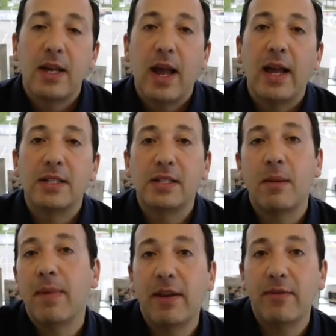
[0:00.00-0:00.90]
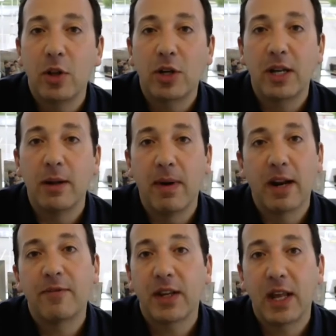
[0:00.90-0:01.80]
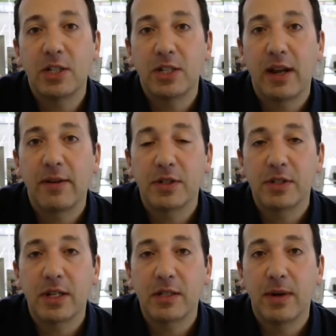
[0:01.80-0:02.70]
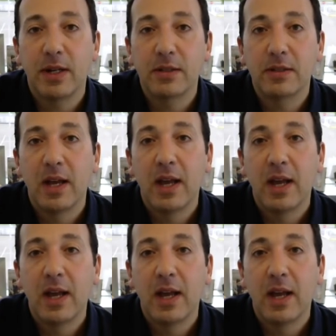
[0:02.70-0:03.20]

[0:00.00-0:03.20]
And some may even look at a modification after 6 months.